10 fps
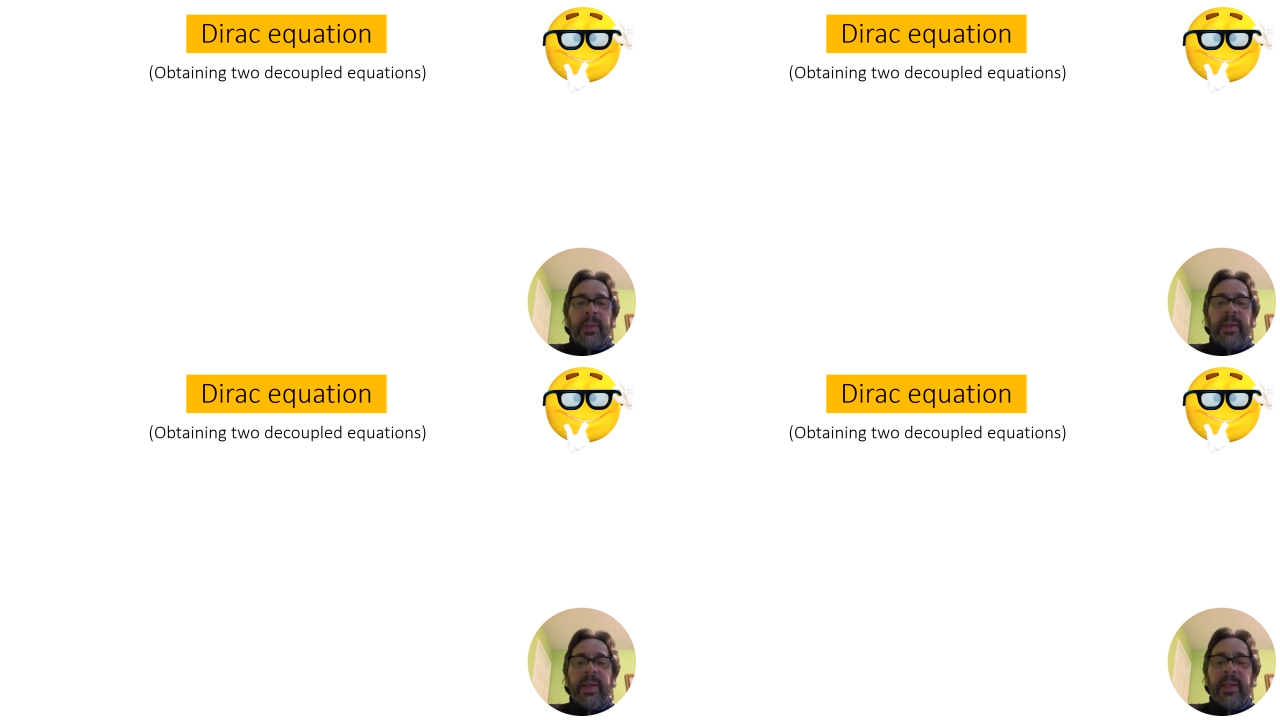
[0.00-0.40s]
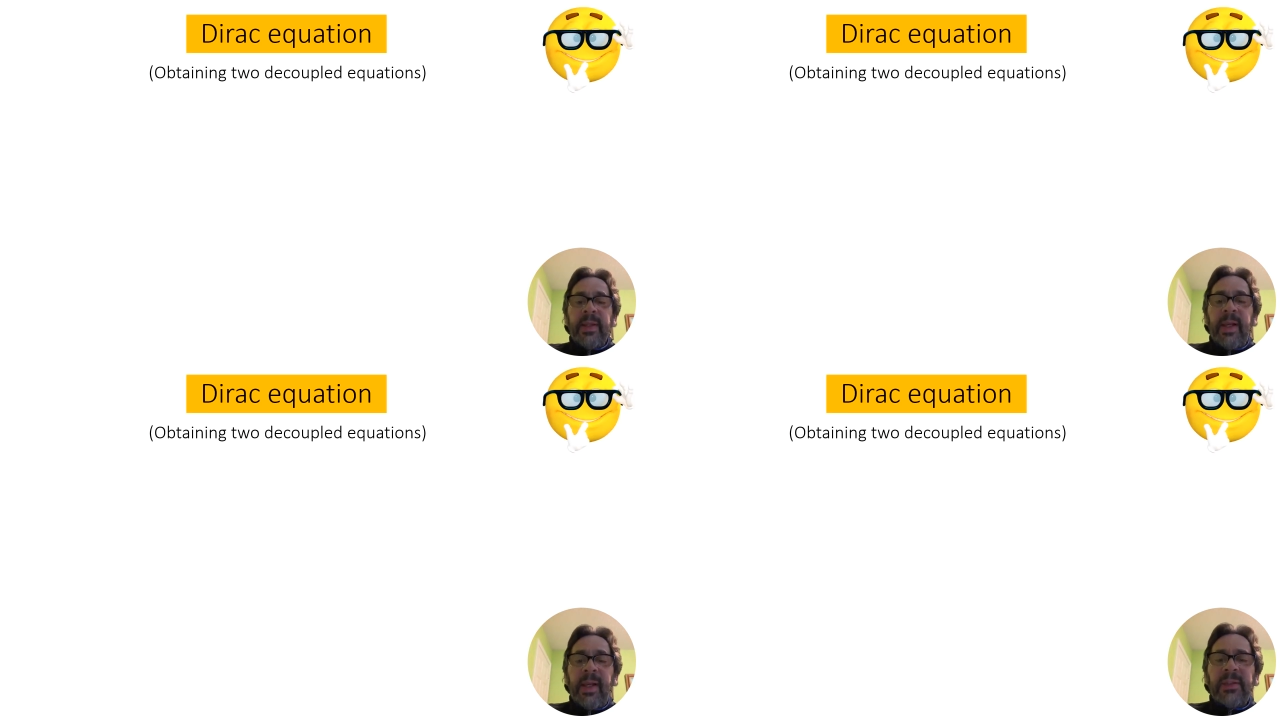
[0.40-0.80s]

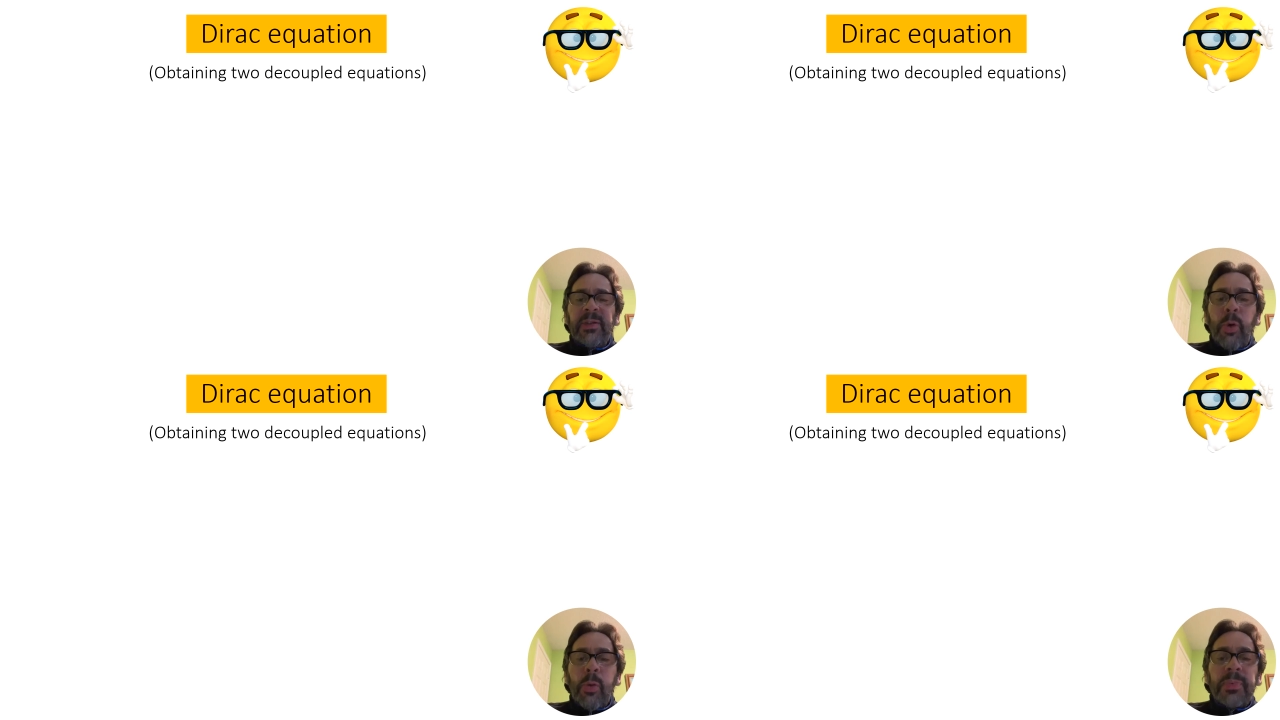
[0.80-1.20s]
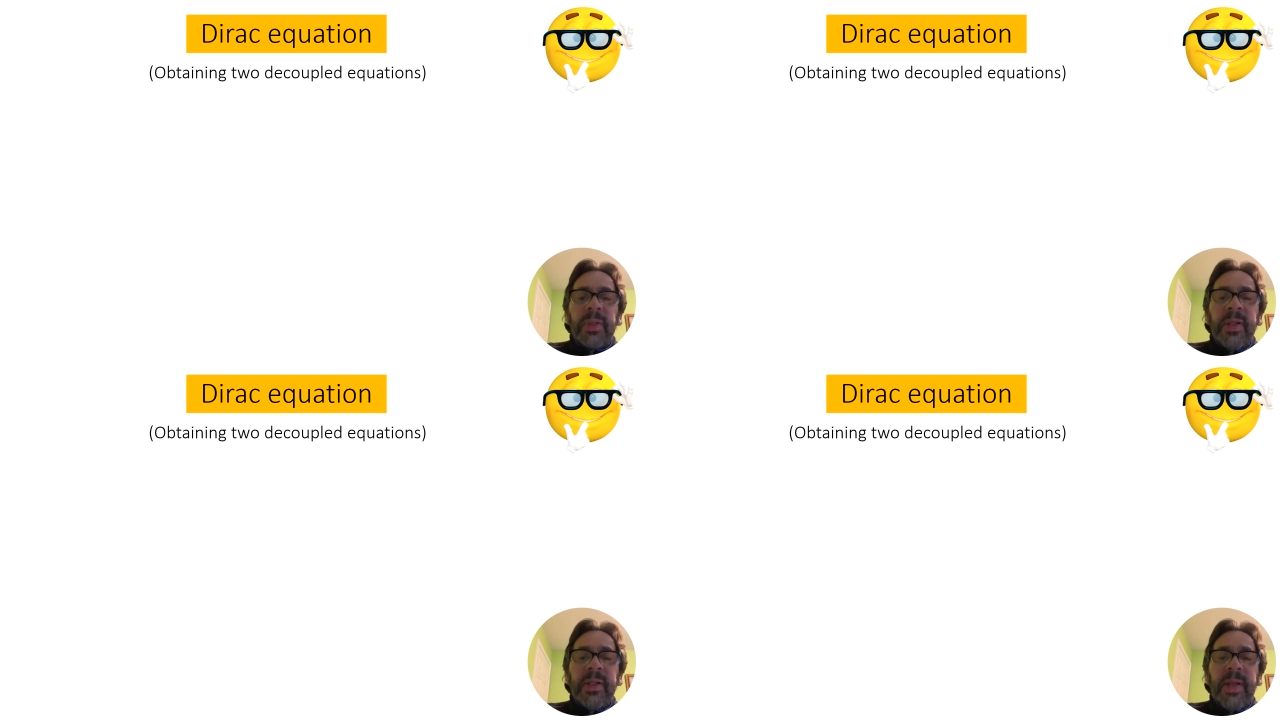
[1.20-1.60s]
Then let's
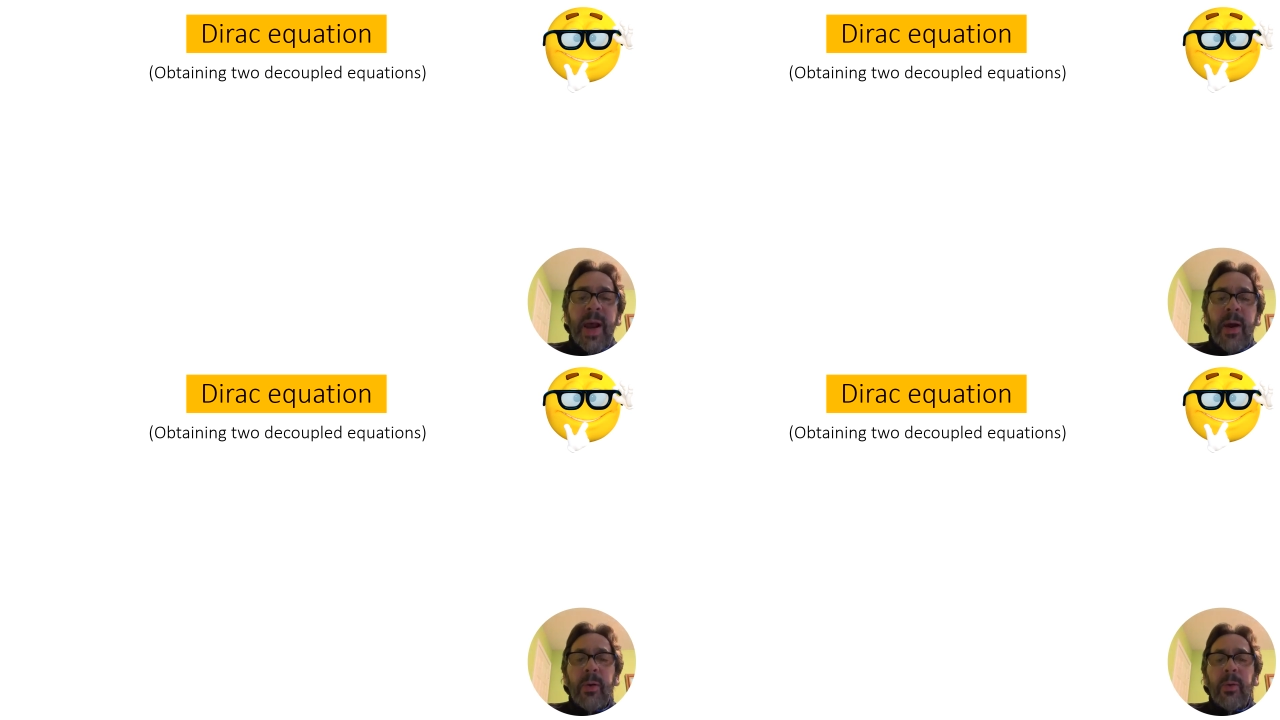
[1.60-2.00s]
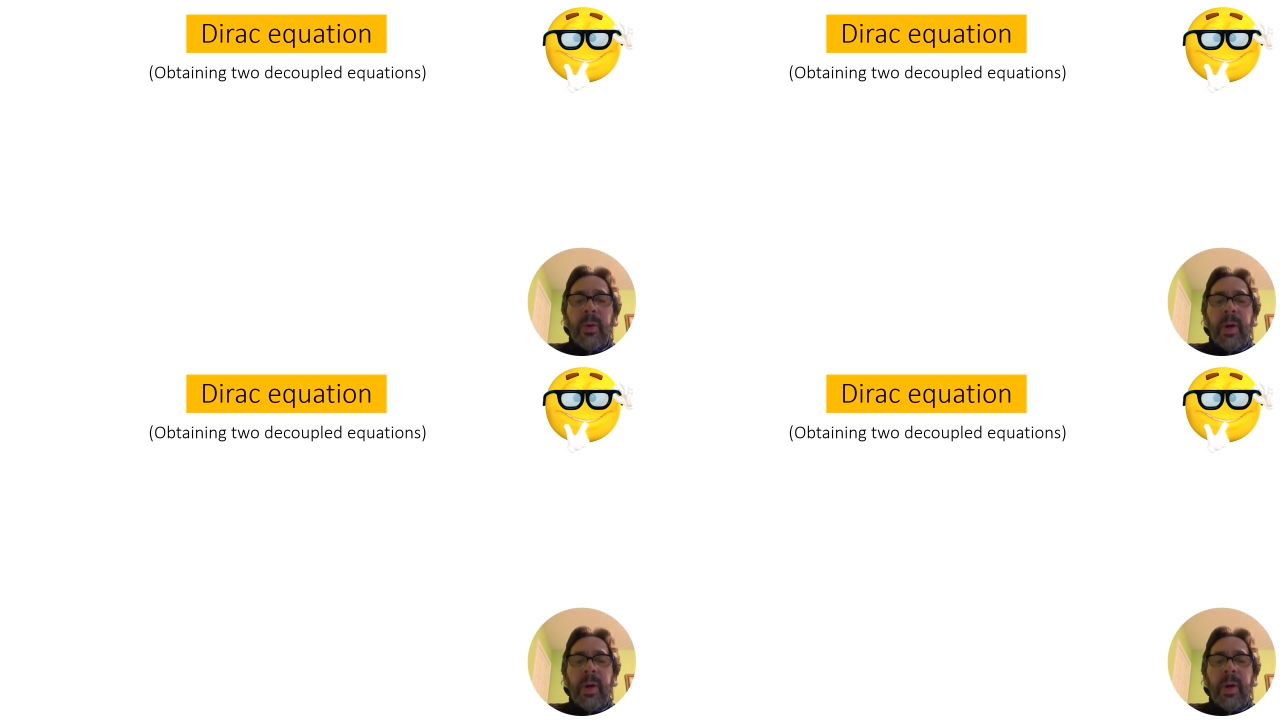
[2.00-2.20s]
obtain now